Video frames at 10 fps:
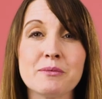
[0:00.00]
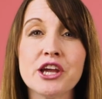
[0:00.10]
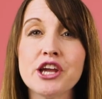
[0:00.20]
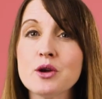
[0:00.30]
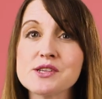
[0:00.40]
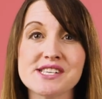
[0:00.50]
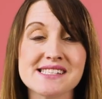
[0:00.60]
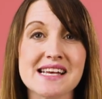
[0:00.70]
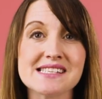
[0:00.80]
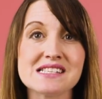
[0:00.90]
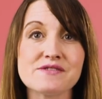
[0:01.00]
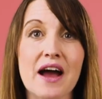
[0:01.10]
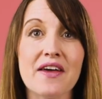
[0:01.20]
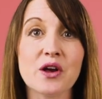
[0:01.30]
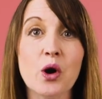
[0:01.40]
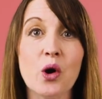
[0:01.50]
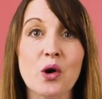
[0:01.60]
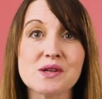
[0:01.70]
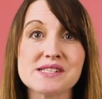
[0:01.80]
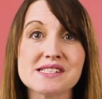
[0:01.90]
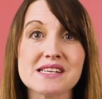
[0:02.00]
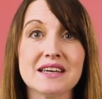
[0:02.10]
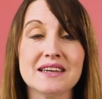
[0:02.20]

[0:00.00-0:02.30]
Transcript: huge successes via the courts,